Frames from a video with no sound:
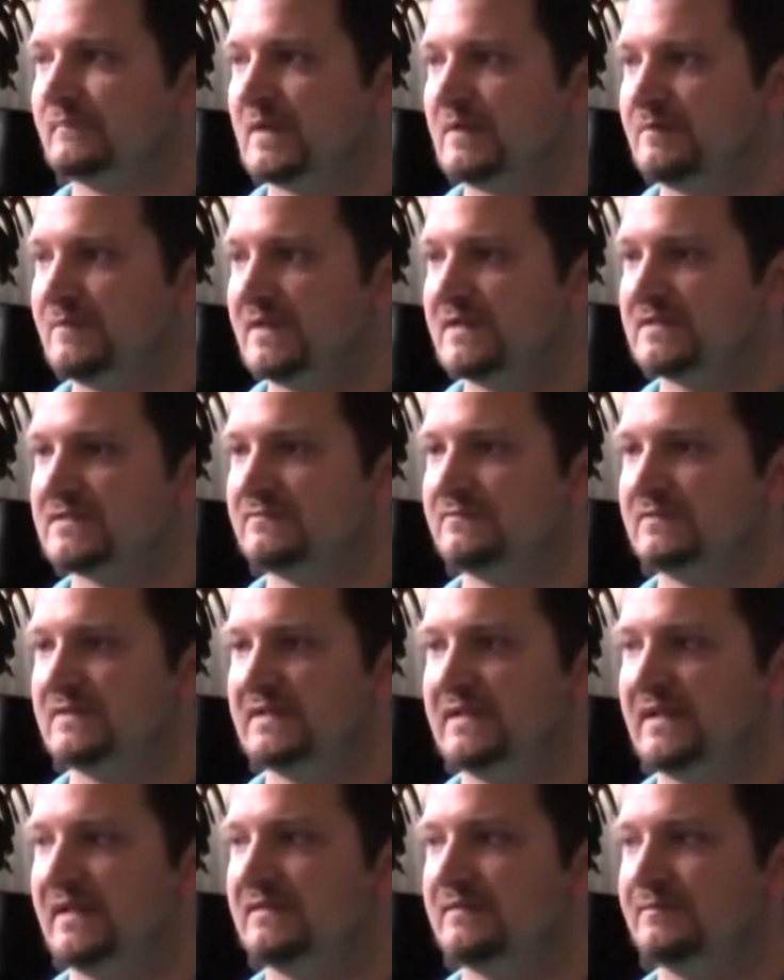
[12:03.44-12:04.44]
because it would
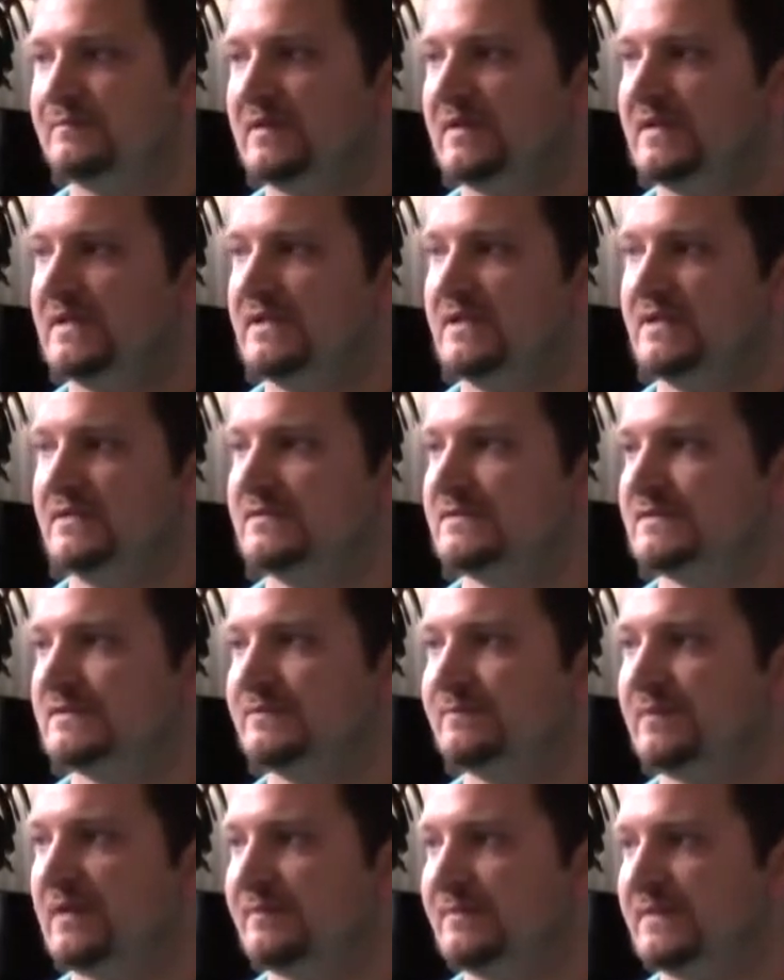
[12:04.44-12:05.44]
have taken them probably years
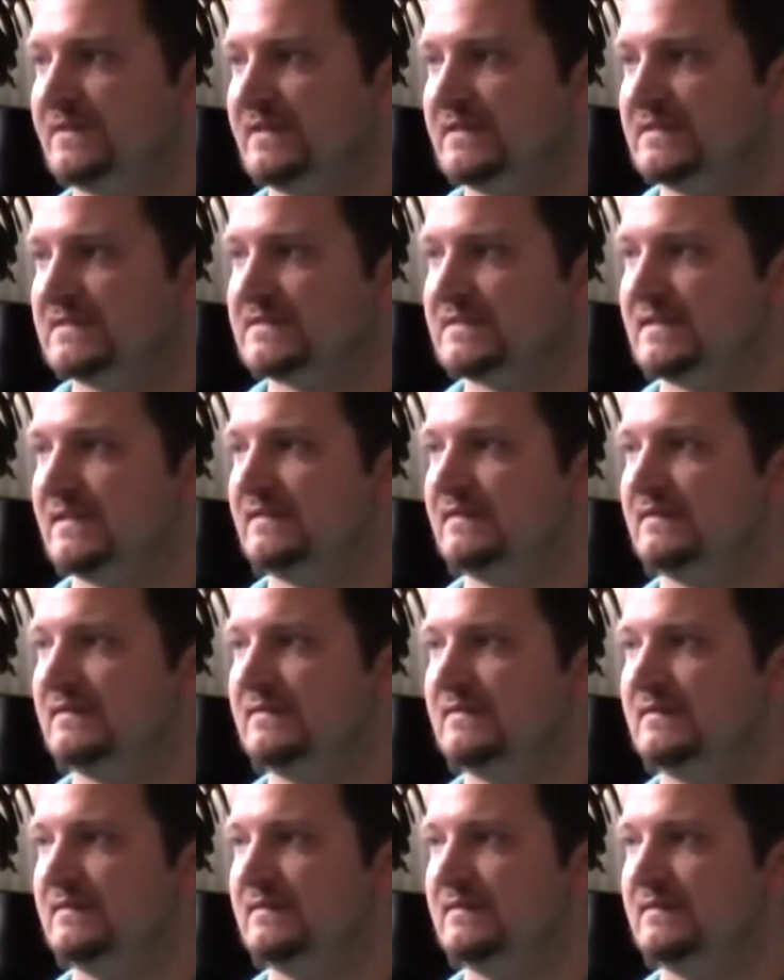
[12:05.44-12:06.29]
to populate the site.